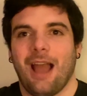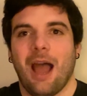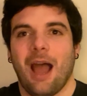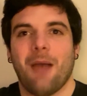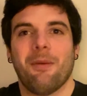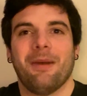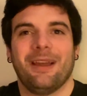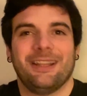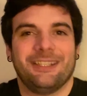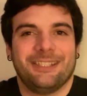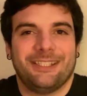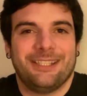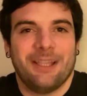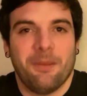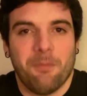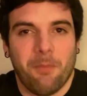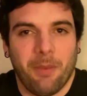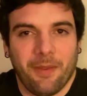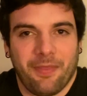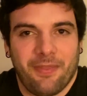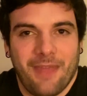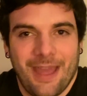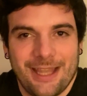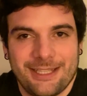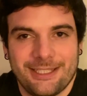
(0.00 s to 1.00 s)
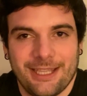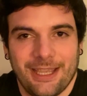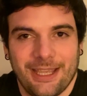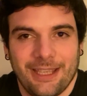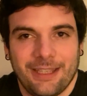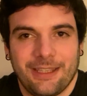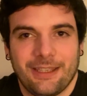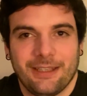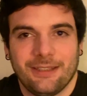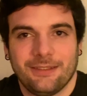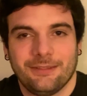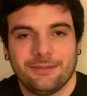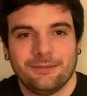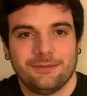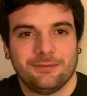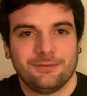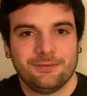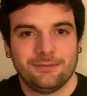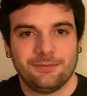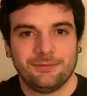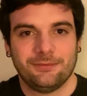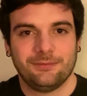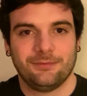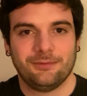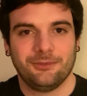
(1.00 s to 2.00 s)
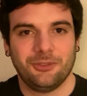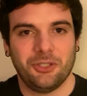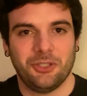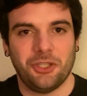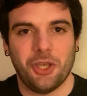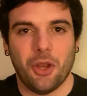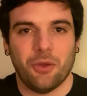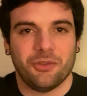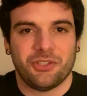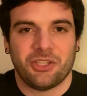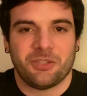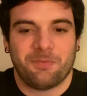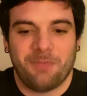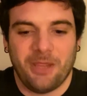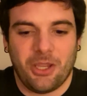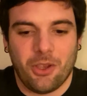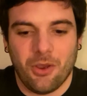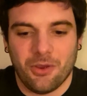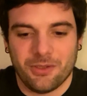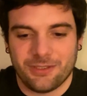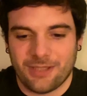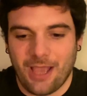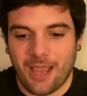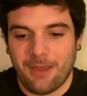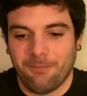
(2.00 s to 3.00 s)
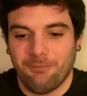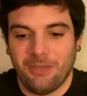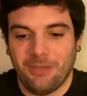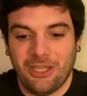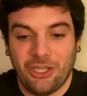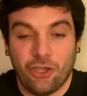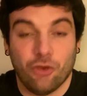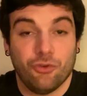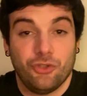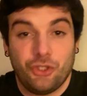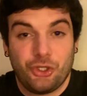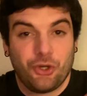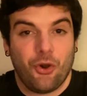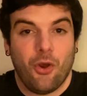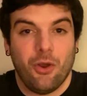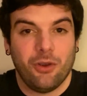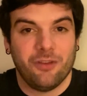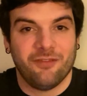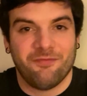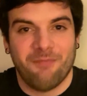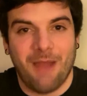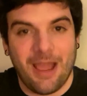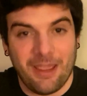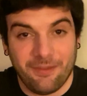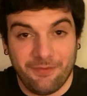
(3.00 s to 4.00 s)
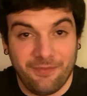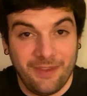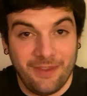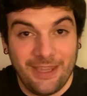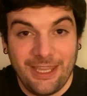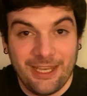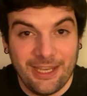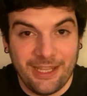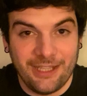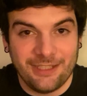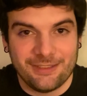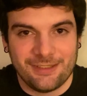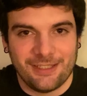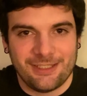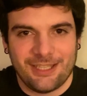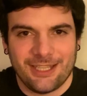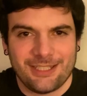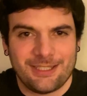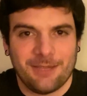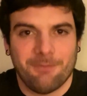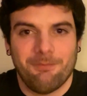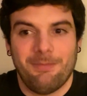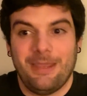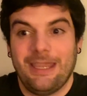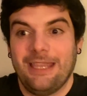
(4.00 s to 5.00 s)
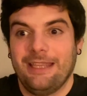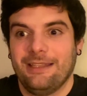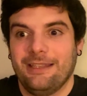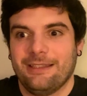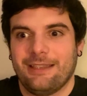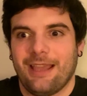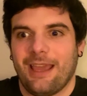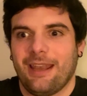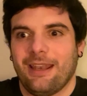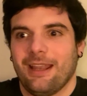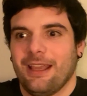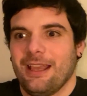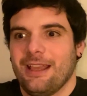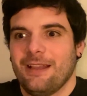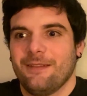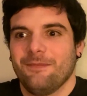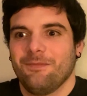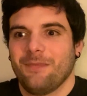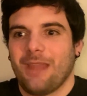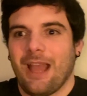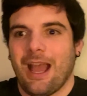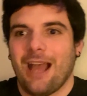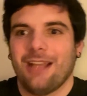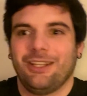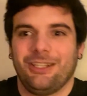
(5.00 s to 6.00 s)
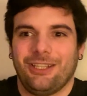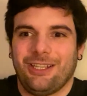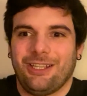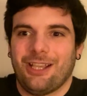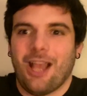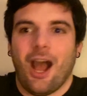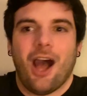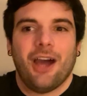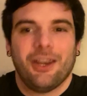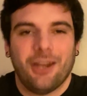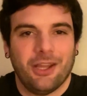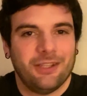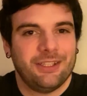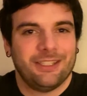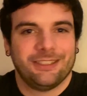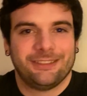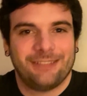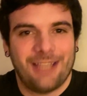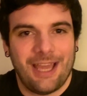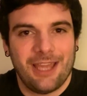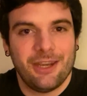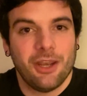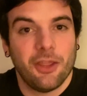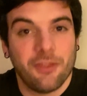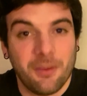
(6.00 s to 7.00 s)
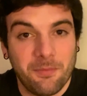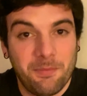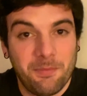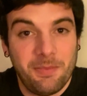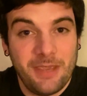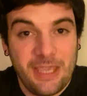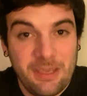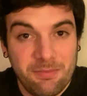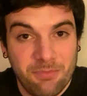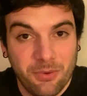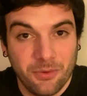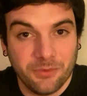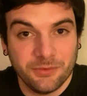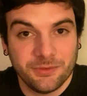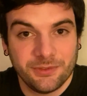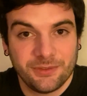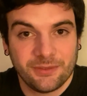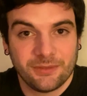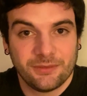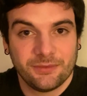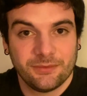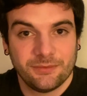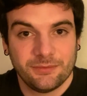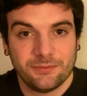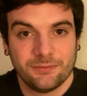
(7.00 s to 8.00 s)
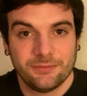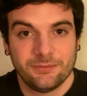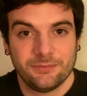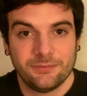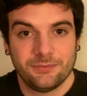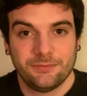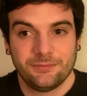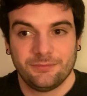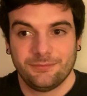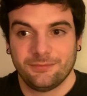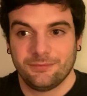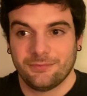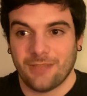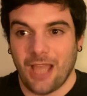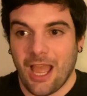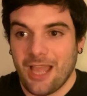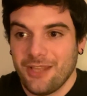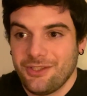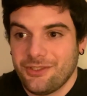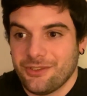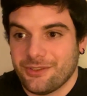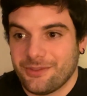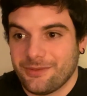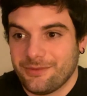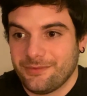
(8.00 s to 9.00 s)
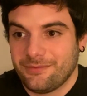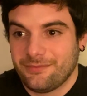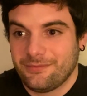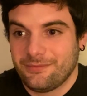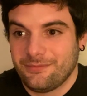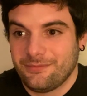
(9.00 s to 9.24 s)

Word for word: I'm unsympathetic. You know, just because I'm in control of my feelings, it doesn't mean that I can't understand other people's. I just,